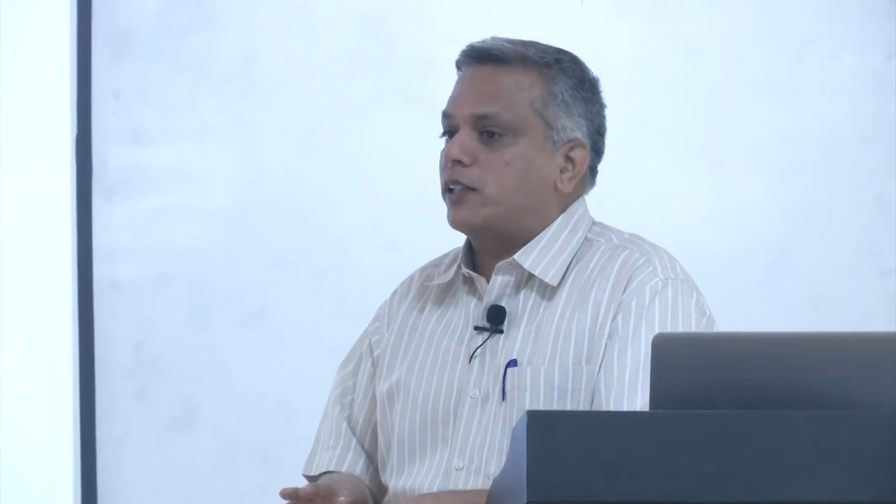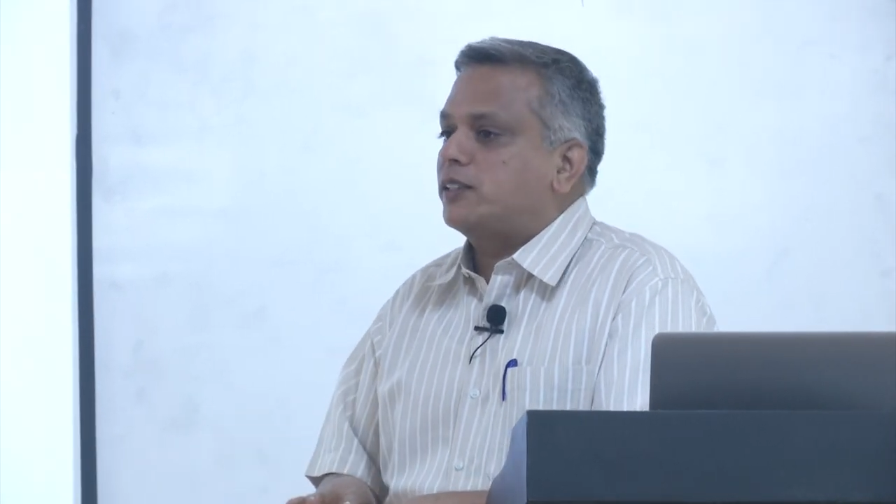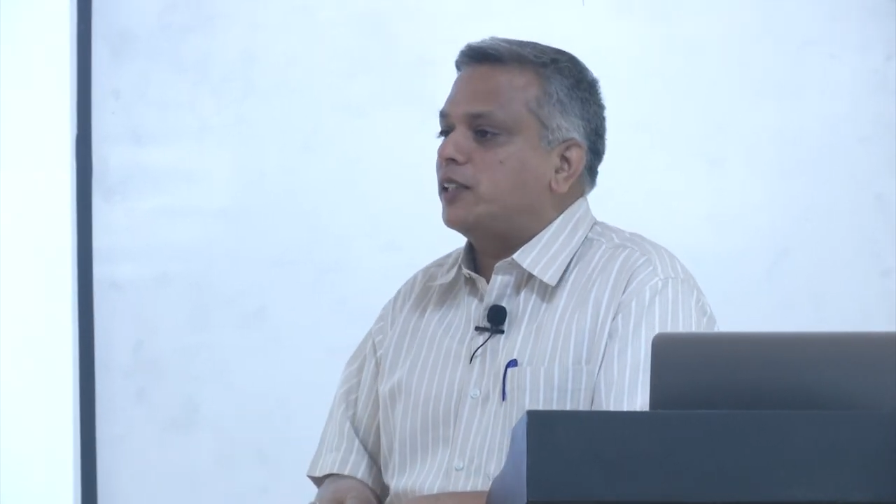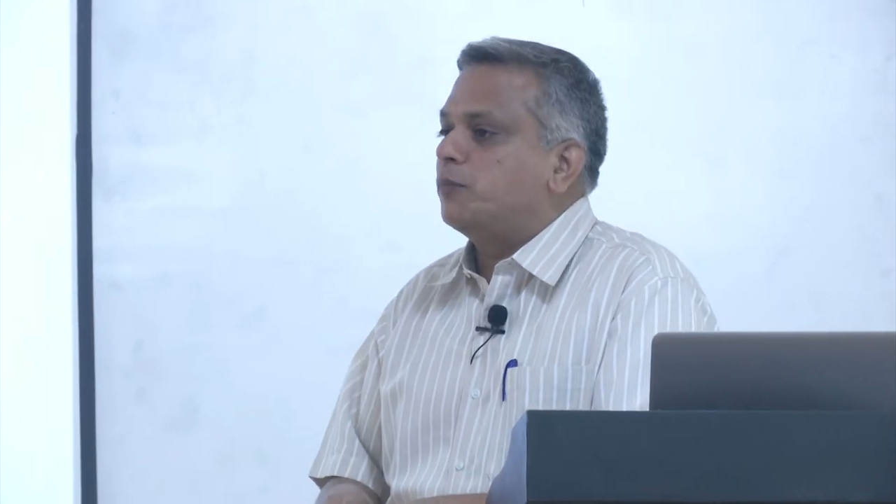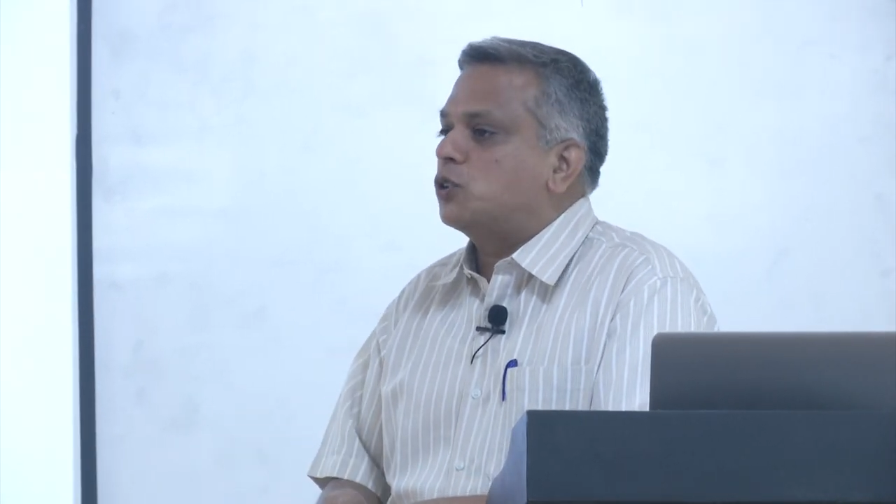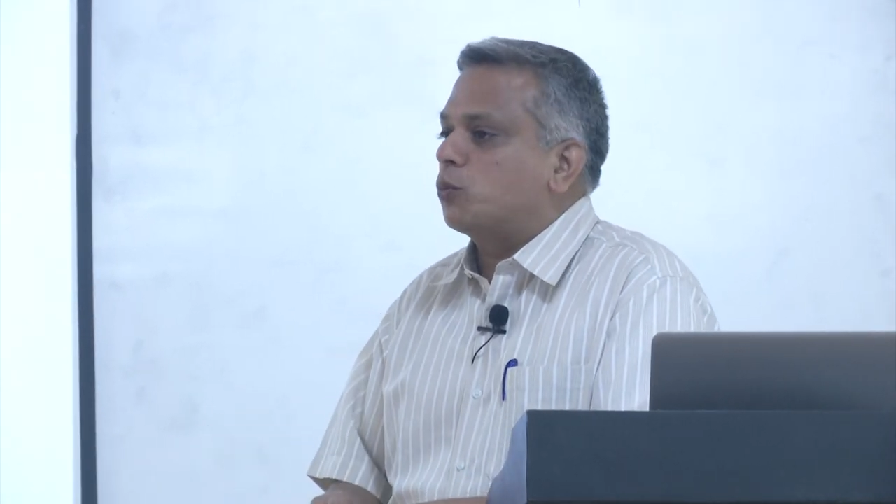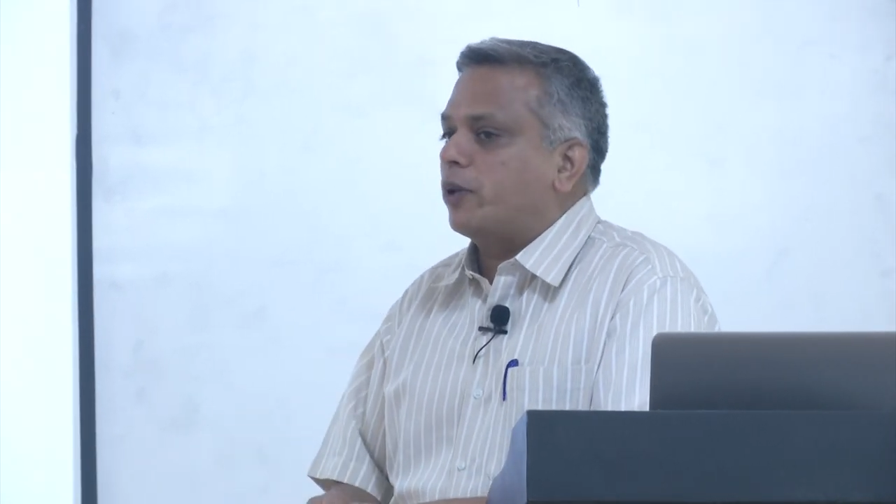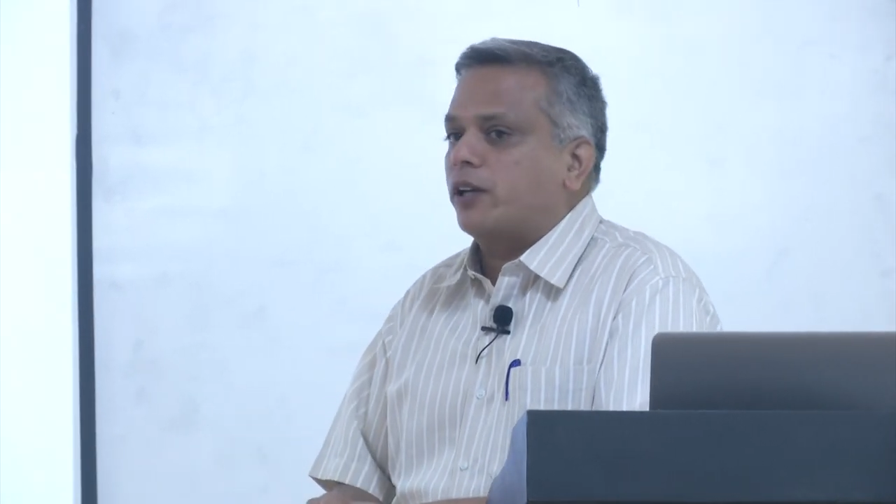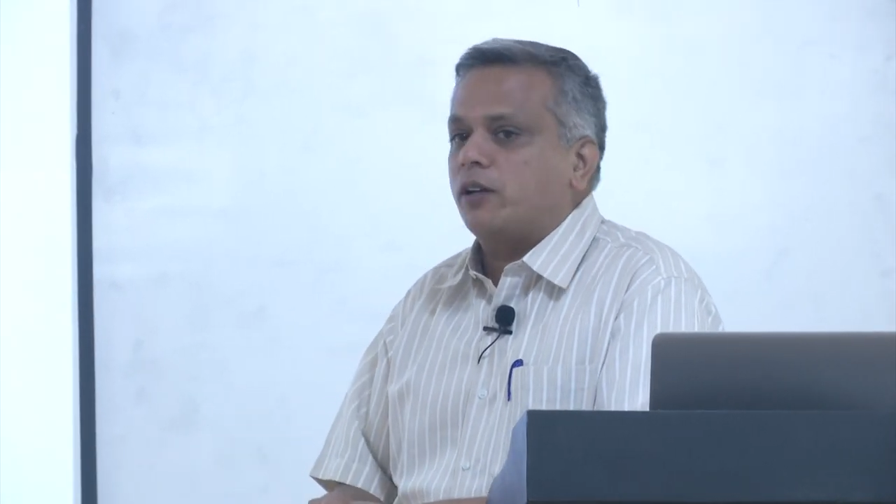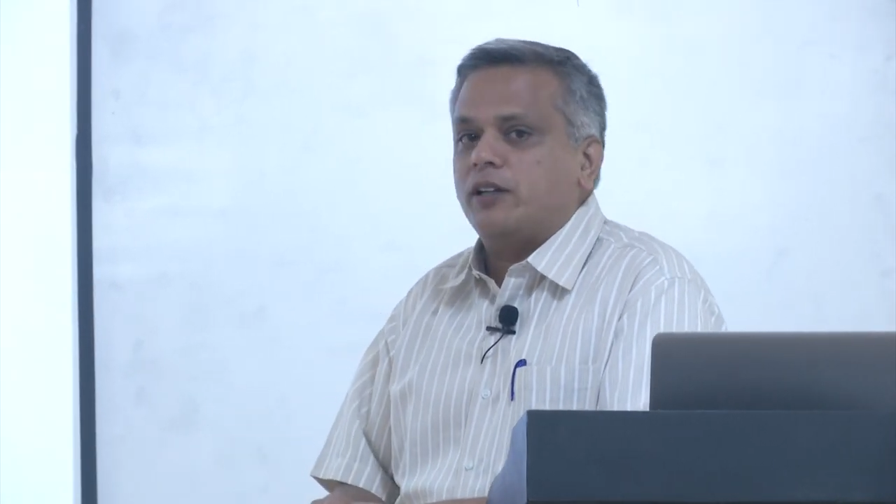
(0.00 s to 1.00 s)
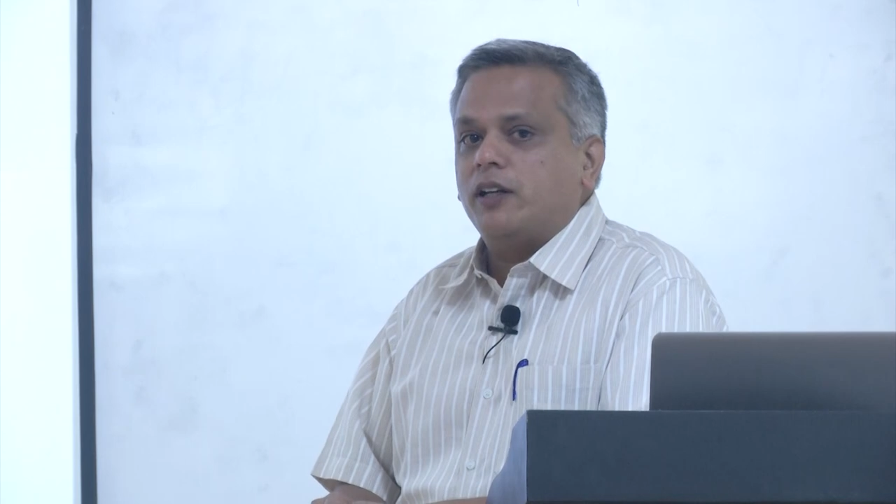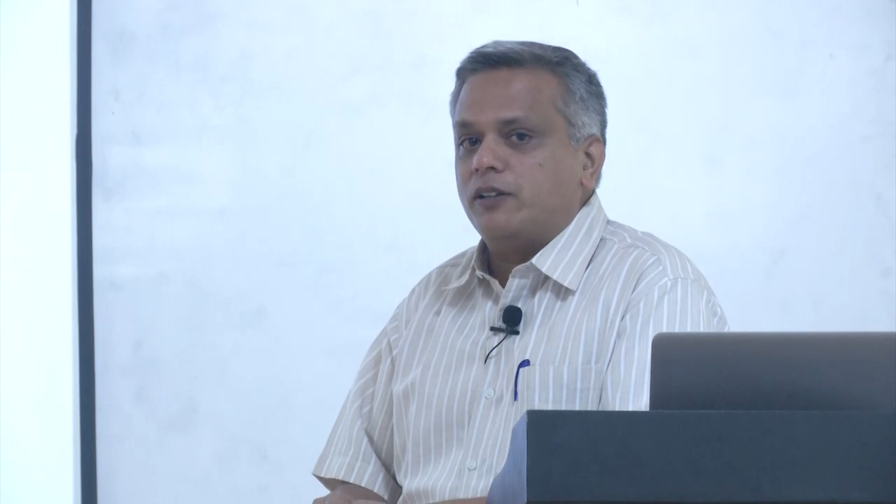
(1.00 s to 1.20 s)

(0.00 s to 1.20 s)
that seems to make a,